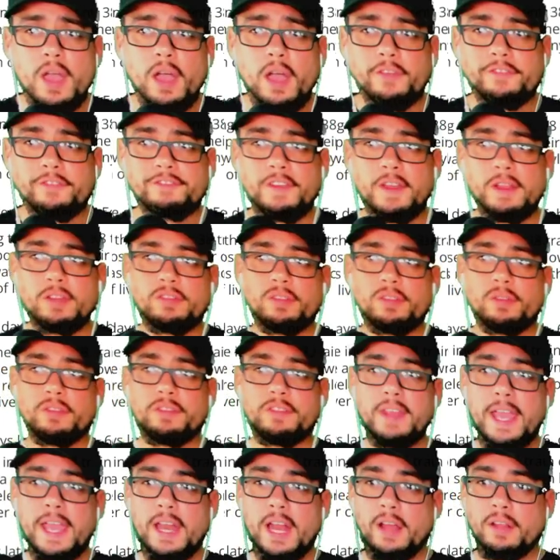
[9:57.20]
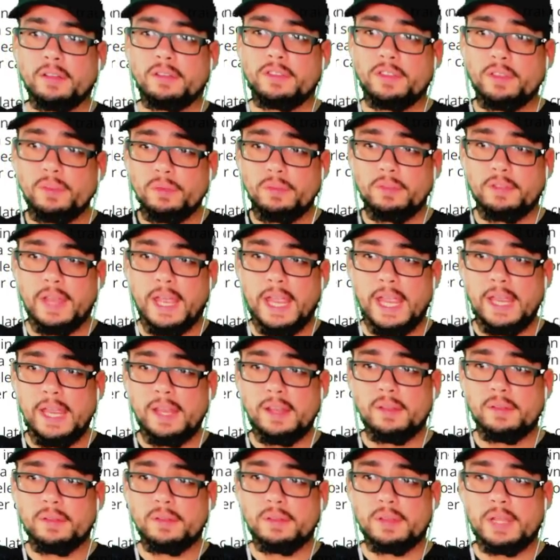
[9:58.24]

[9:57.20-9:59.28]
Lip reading: Officials said on Tuesday